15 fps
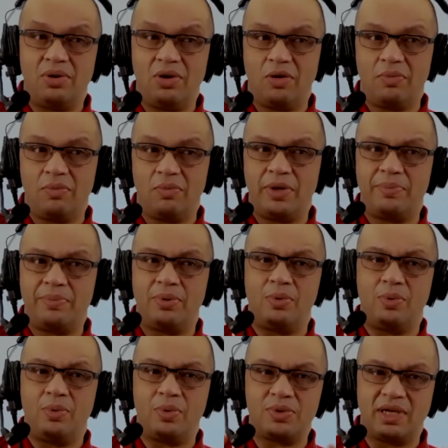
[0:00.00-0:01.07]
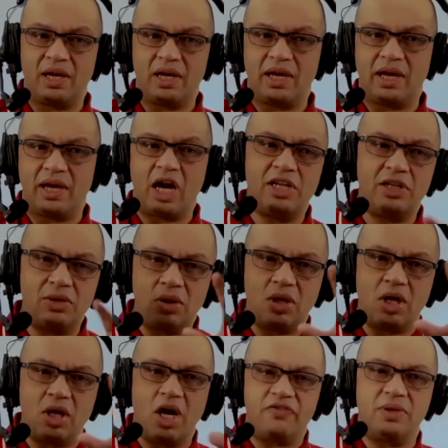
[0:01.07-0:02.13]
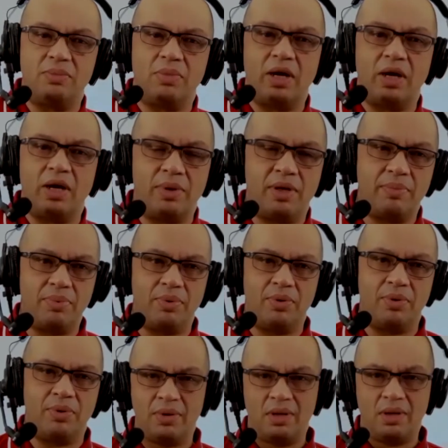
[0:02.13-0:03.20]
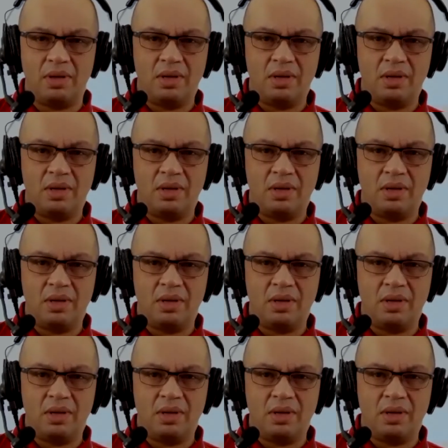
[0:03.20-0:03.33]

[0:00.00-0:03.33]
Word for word: And a lot of people will say, okay, I need to look after my people.